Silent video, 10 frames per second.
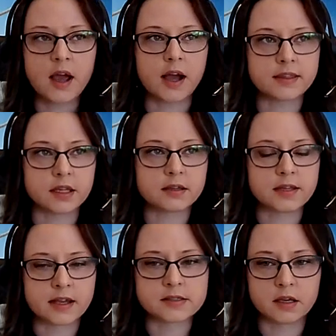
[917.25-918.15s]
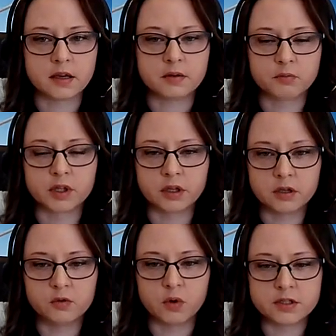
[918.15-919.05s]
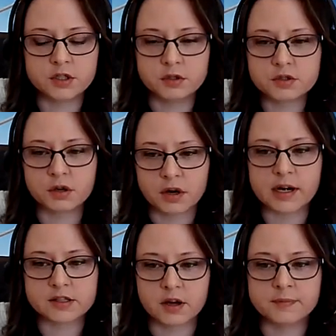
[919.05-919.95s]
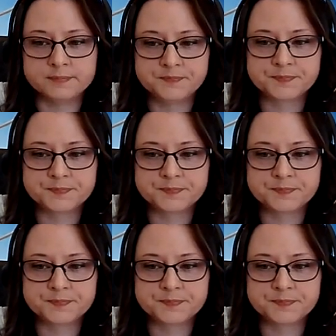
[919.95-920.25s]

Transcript: I think that's a really good one to use your credits on.